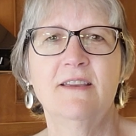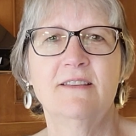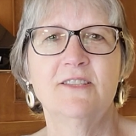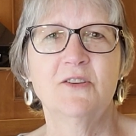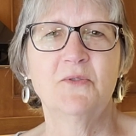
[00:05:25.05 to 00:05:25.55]

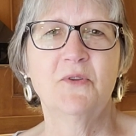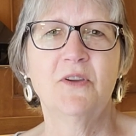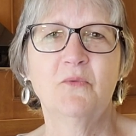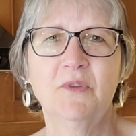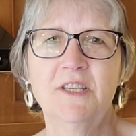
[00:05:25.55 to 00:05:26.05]
So you
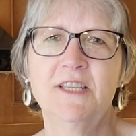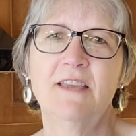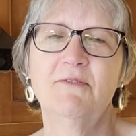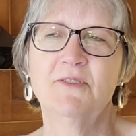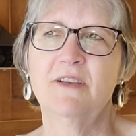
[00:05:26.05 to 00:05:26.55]
can really
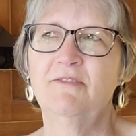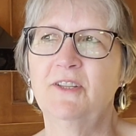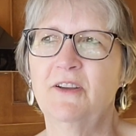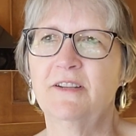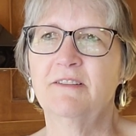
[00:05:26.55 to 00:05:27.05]
save yourself a
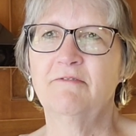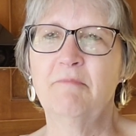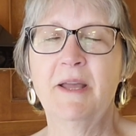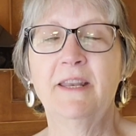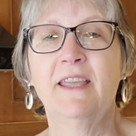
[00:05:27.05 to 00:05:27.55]
lot of
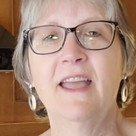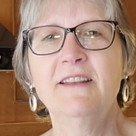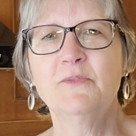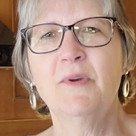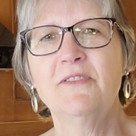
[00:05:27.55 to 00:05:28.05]
money, and
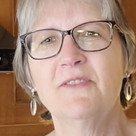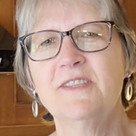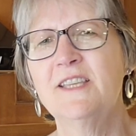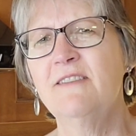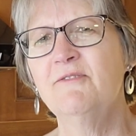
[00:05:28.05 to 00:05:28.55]
as well you can
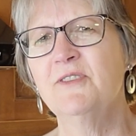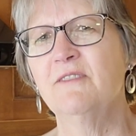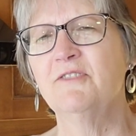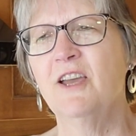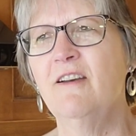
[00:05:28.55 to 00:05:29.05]
save
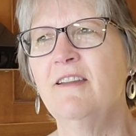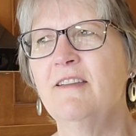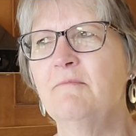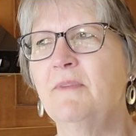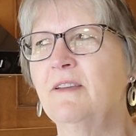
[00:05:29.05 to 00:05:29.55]
yourself
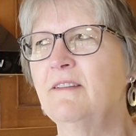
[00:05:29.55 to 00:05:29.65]
time.